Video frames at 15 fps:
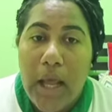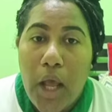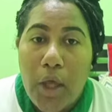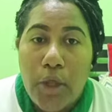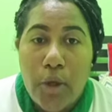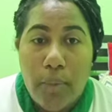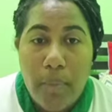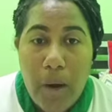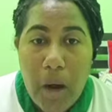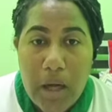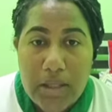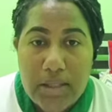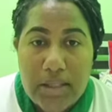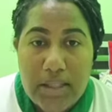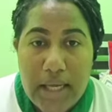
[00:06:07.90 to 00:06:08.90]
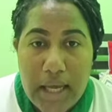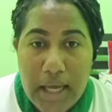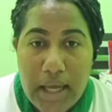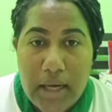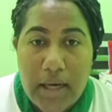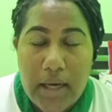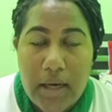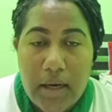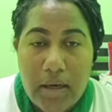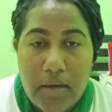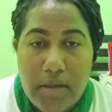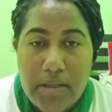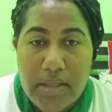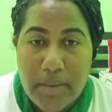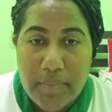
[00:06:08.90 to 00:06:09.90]
your boss
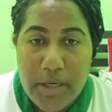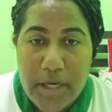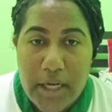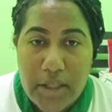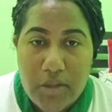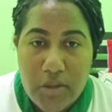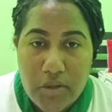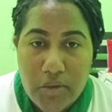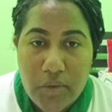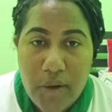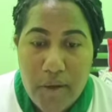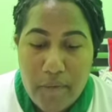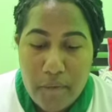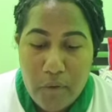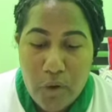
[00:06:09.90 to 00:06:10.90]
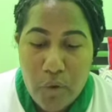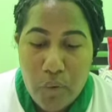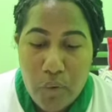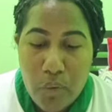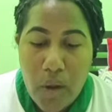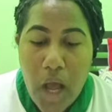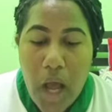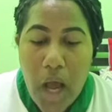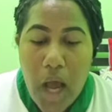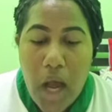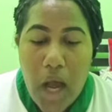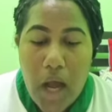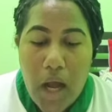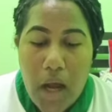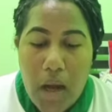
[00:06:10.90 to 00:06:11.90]
can terminate you if you
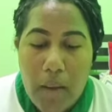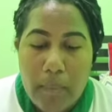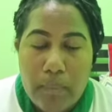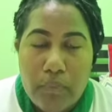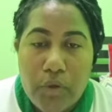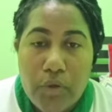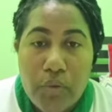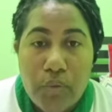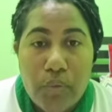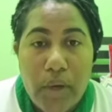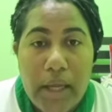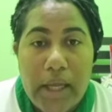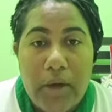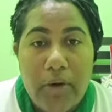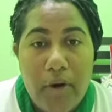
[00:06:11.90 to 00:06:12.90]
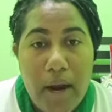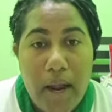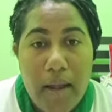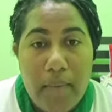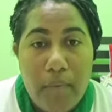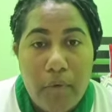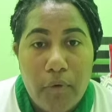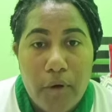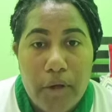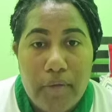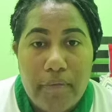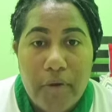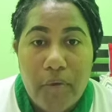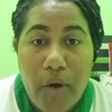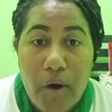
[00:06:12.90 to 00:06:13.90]
do a crime, or
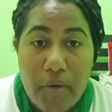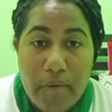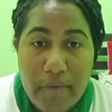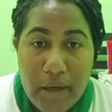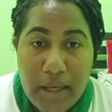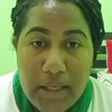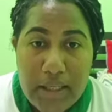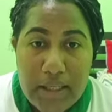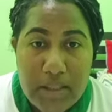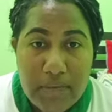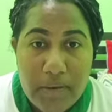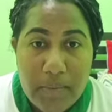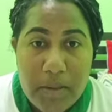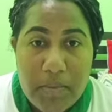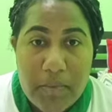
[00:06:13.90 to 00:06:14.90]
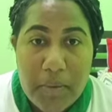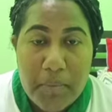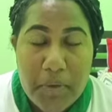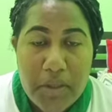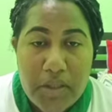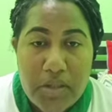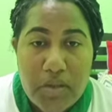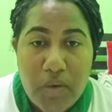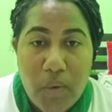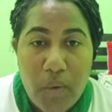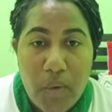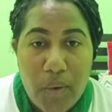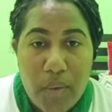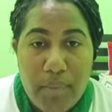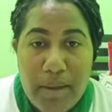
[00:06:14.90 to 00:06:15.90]
if you offend his family members
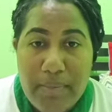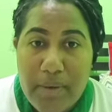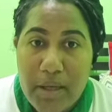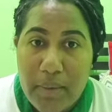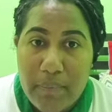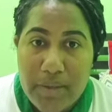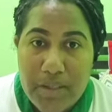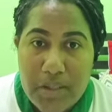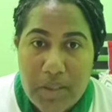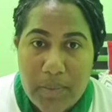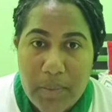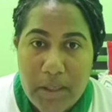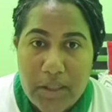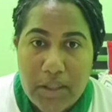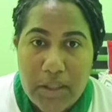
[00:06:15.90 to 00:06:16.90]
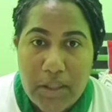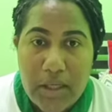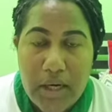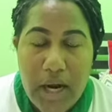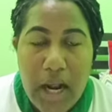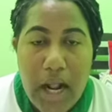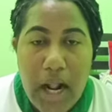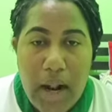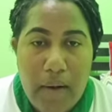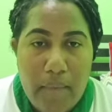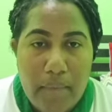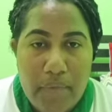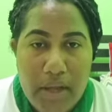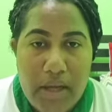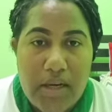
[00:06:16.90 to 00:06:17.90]
or maybe a business partner.
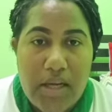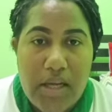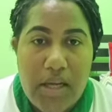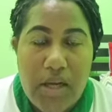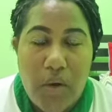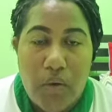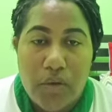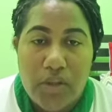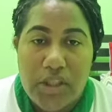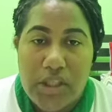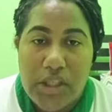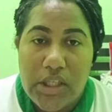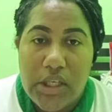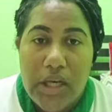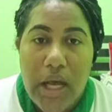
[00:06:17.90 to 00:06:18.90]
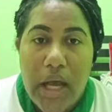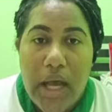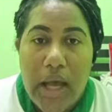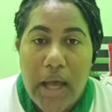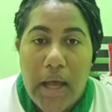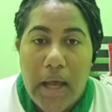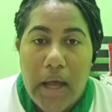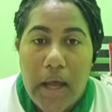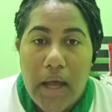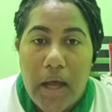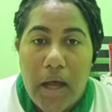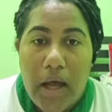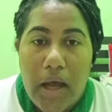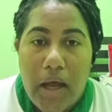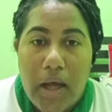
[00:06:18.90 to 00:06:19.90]
Then he or she,
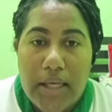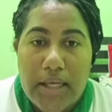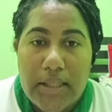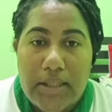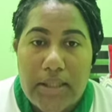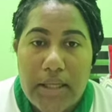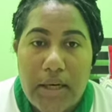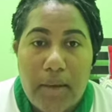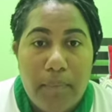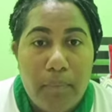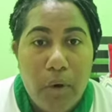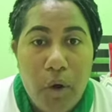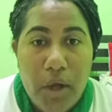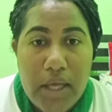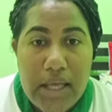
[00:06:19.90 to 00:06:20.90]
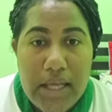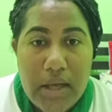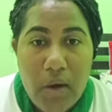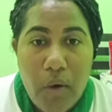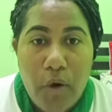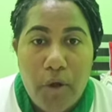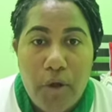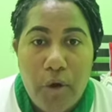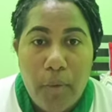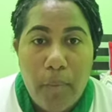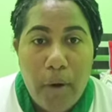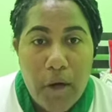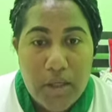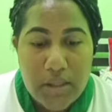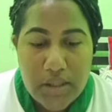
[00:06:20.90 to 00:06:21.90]
as an employee or your
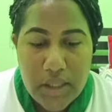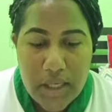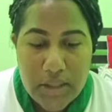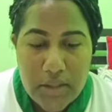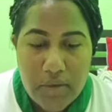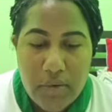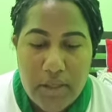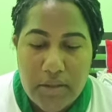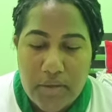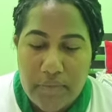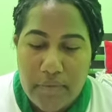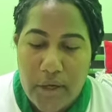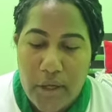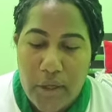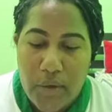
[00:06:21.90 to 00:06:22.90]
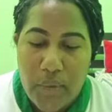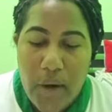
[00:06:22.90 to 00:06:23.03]
boss, has the right to fire you.